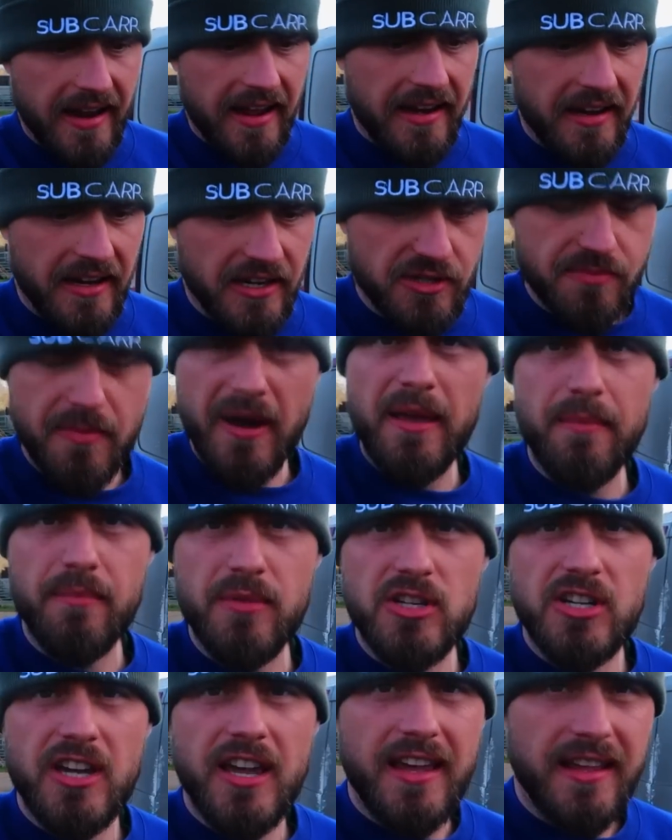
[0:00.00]
English-made
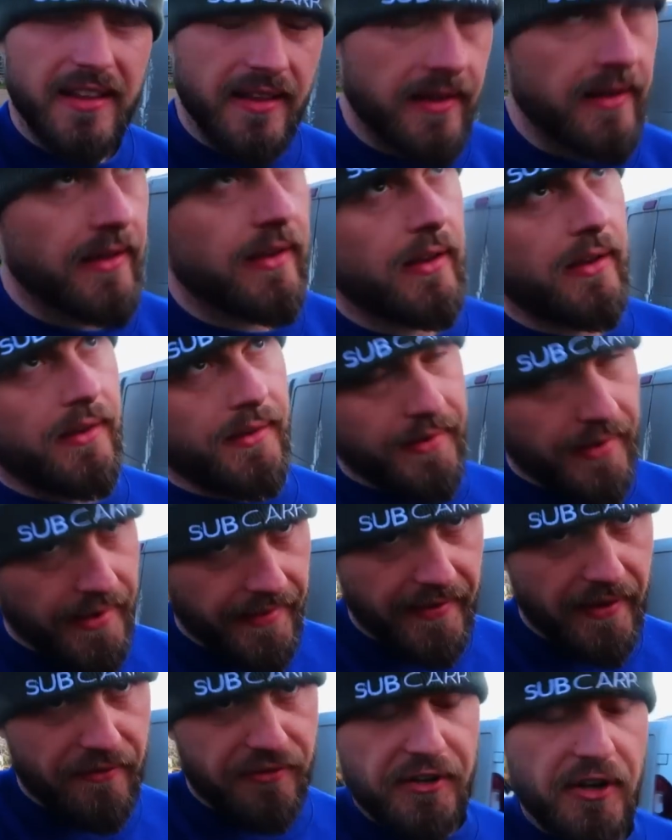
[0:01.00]
machine.
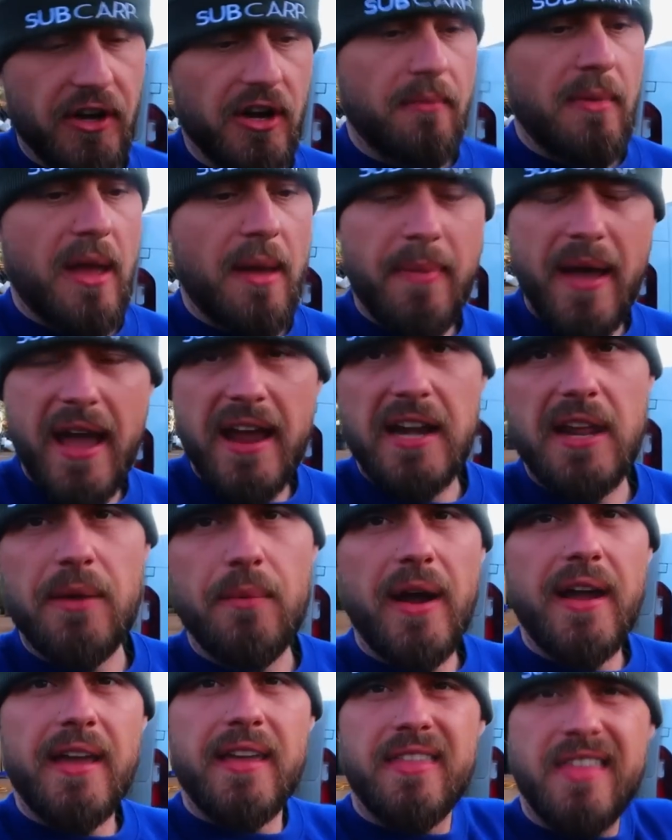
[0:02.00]
Another nightmare, but
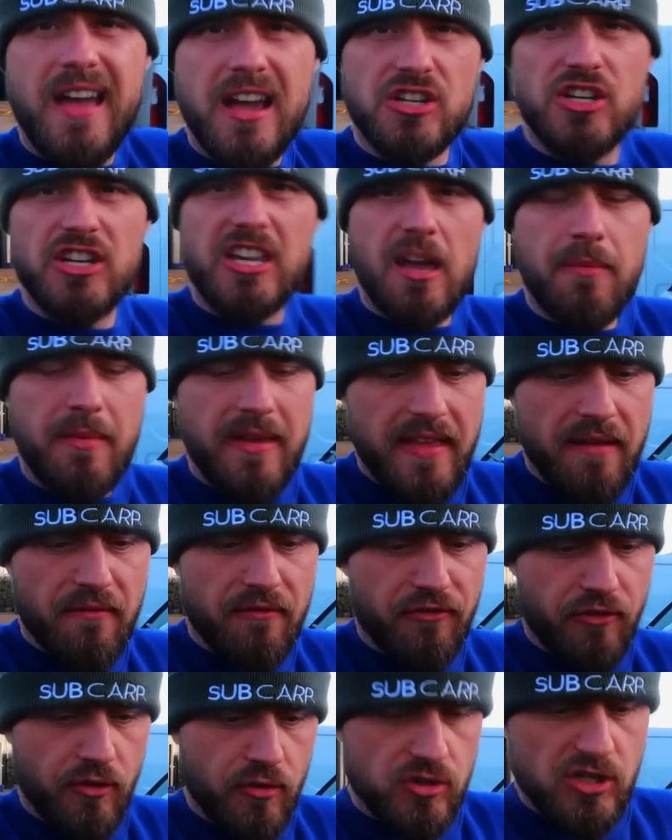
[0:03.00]
anyway, that should get me
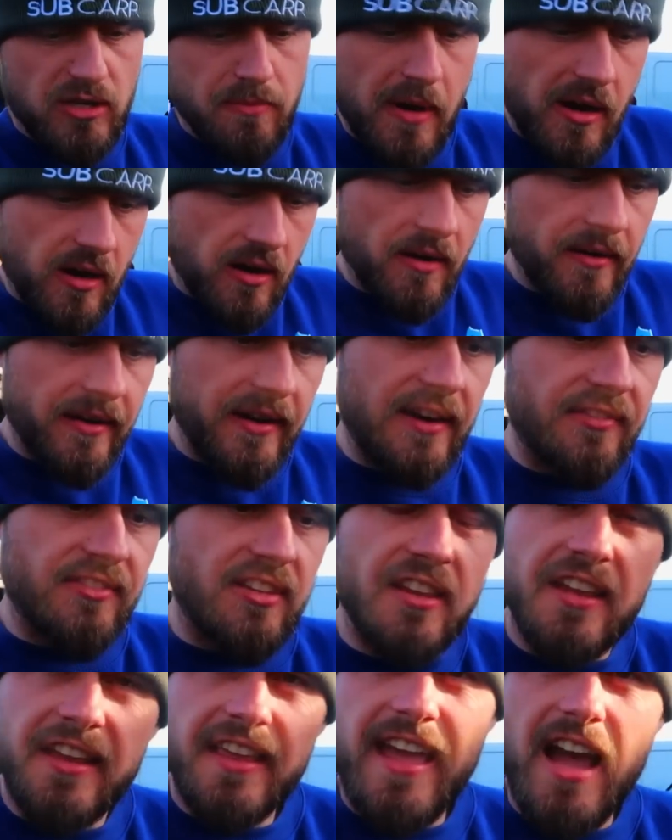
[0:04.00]
them through tomorrow. I'm gonna have
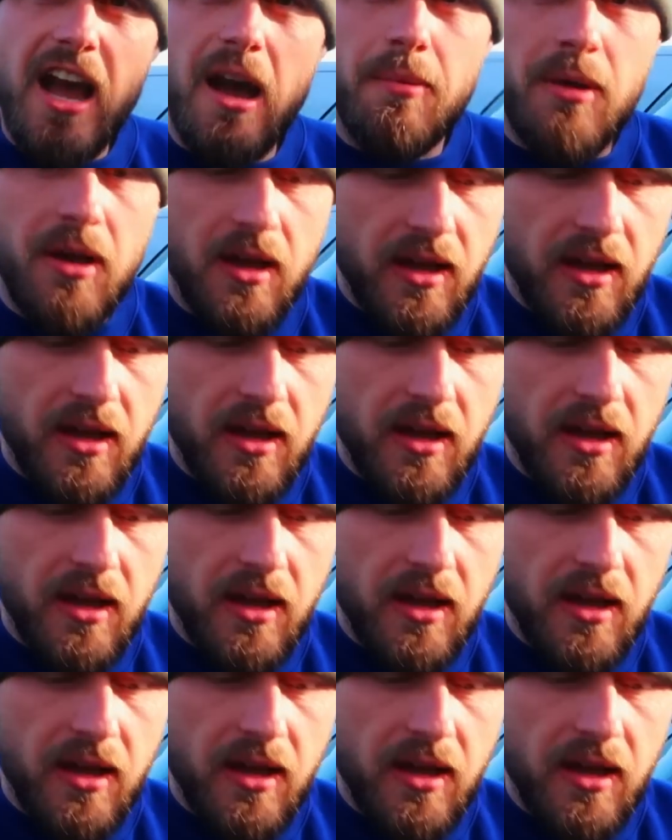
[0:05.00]
to then get up